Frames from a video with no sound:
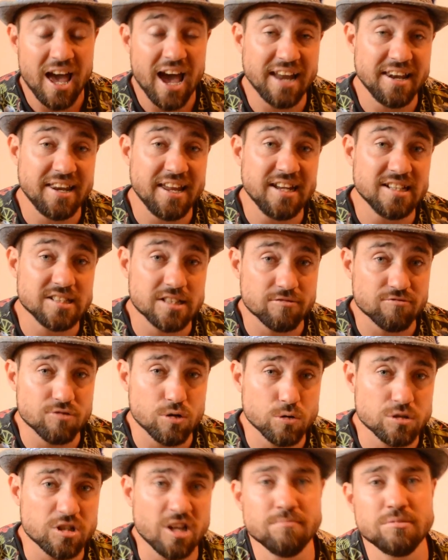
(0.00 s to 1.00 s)
And these are the
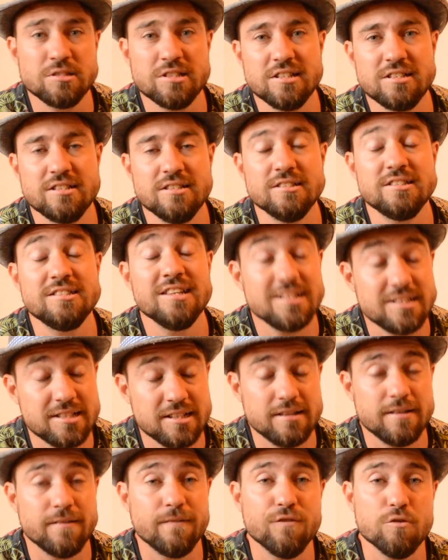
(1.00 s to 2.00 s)
rules I'm set
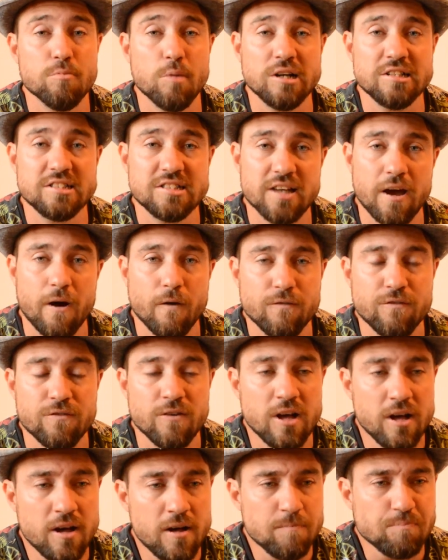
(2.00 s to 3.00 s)
setting for myself.
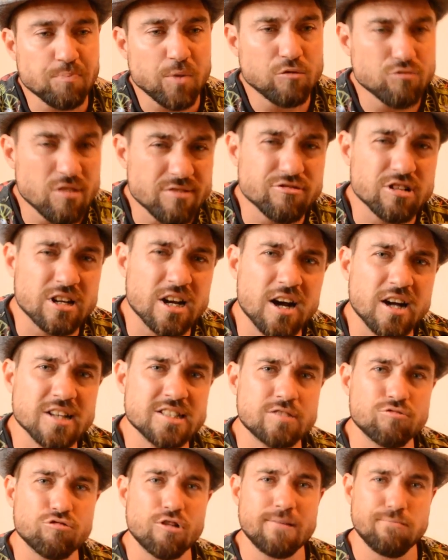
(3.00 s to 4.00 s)
With regards
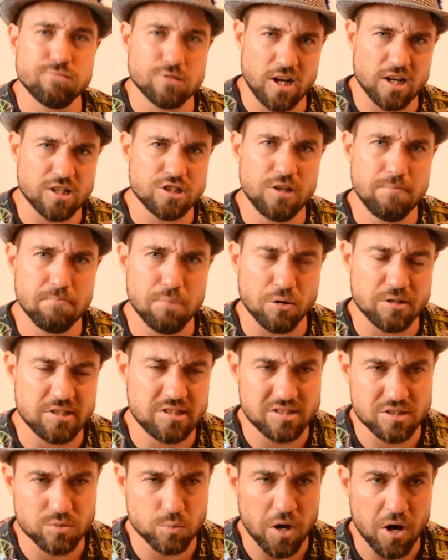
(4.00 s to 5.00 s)
to reproduction
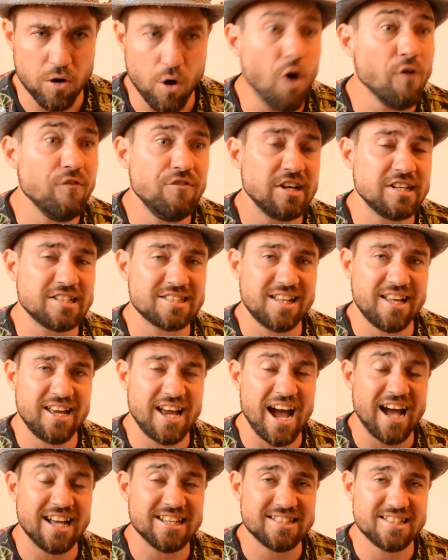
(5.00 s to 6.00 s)
boxes as well, obviously
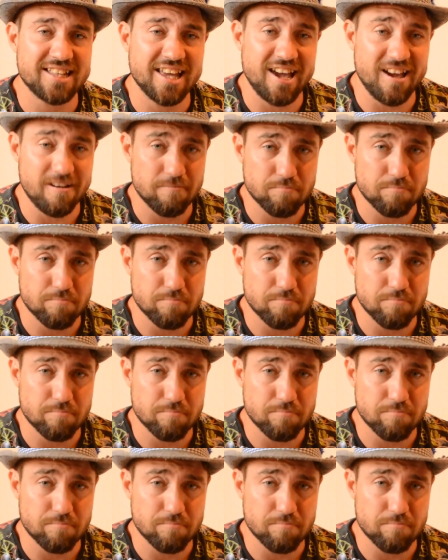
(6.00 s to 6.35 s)
as they're